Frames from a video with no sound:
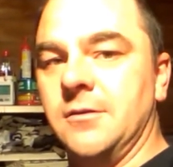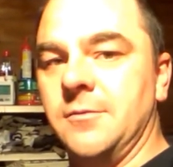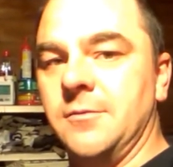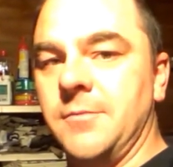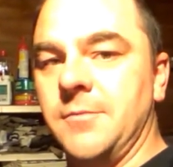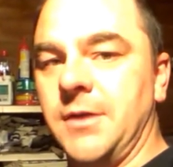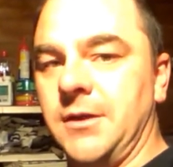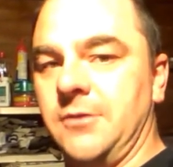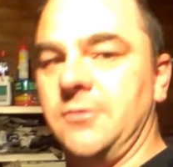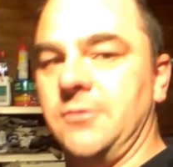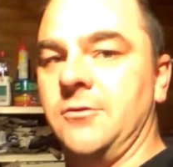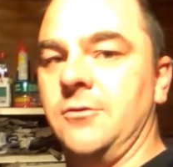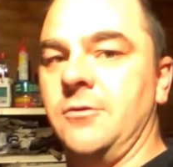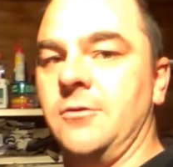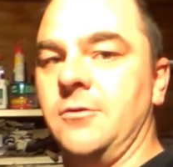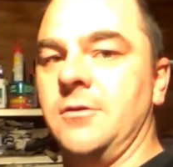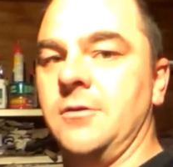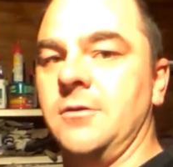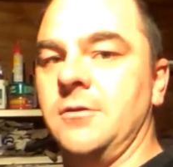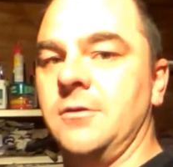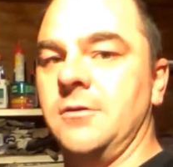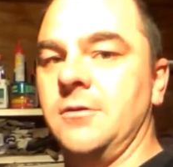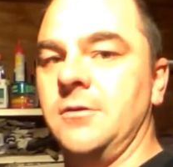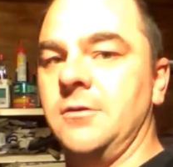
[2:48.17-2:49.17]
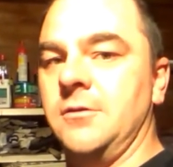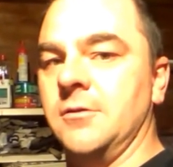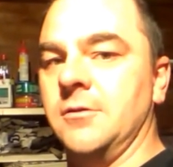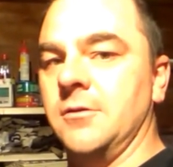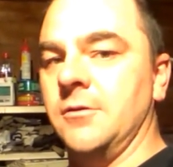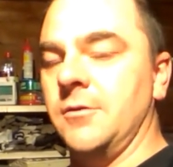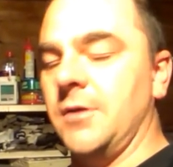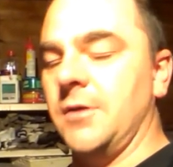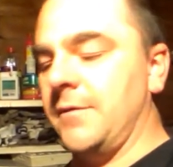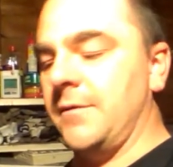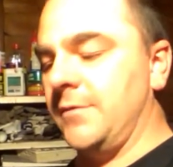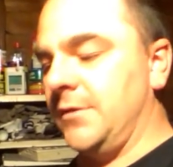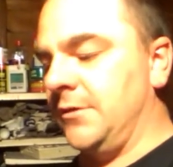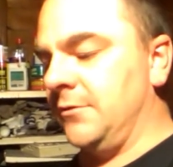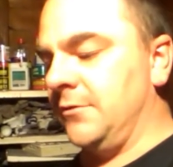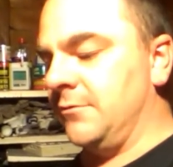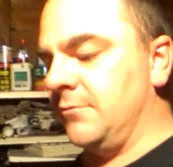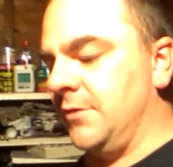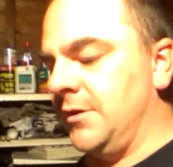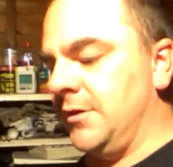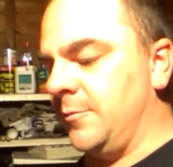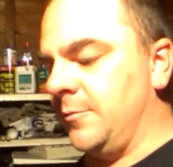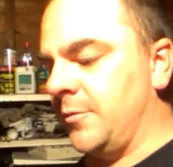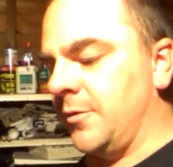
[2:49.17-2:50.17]
Make sure you know everything's
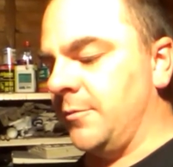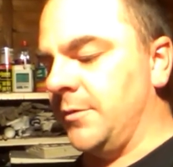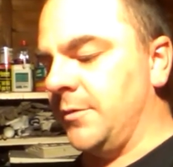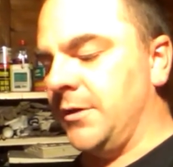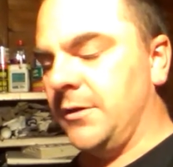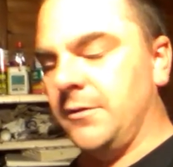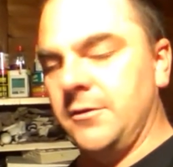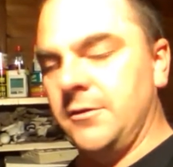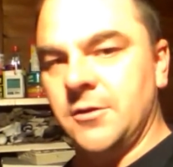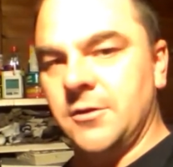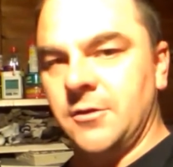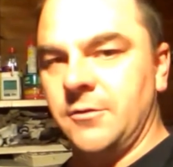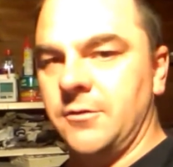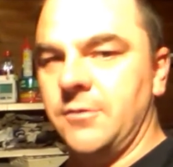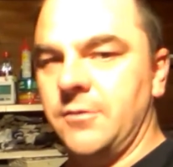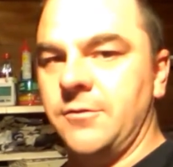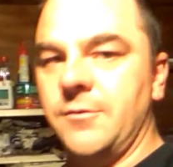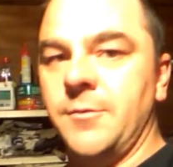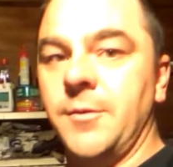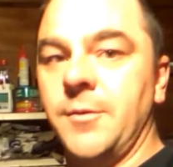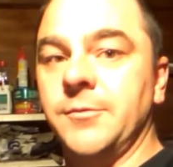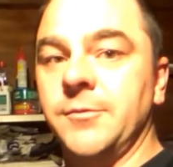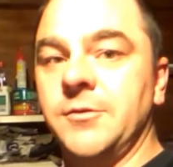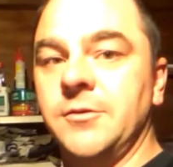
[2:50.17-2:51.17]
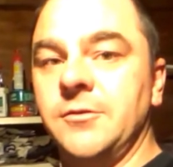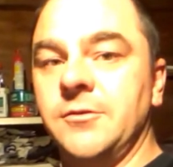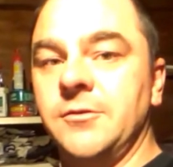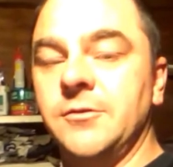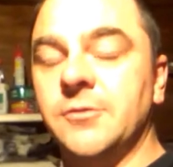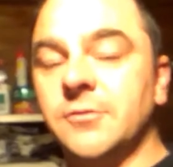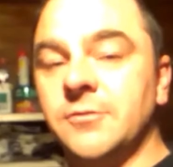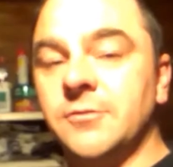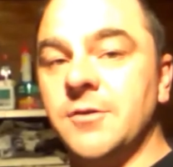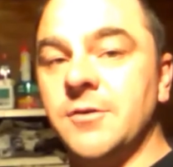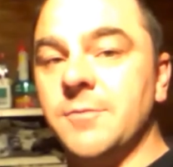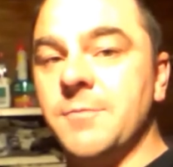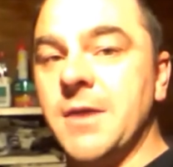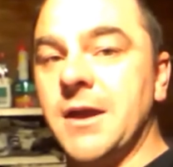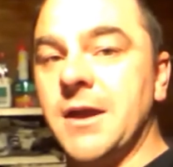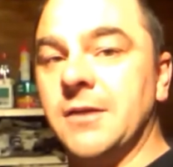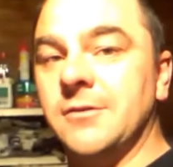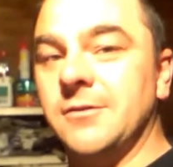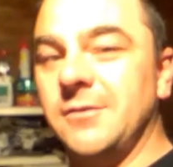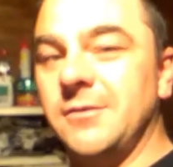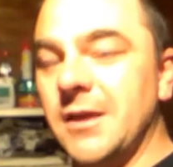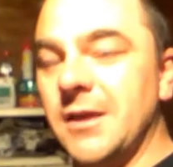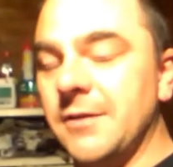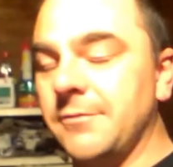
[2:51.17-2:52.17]
reading properly. You know, thermometers used for your
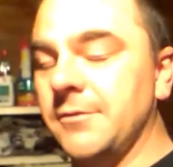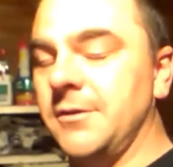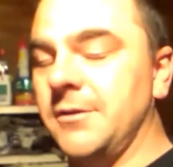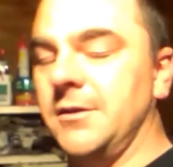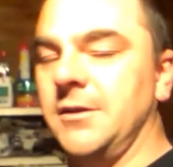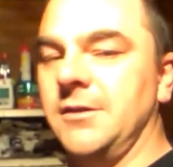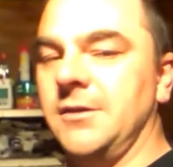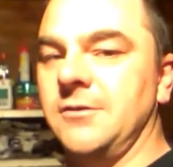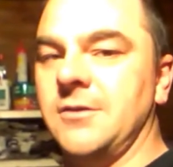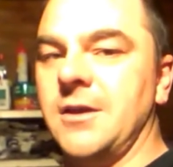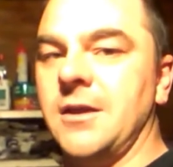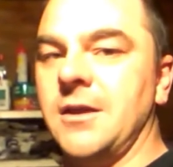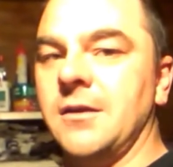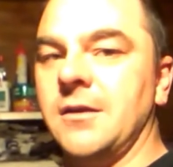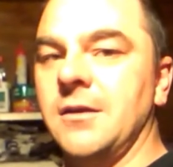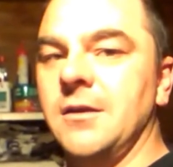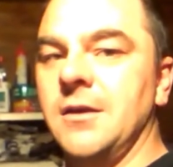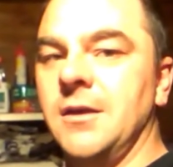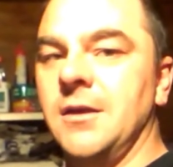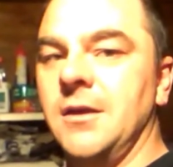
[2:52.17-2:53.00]
mash, definitely check.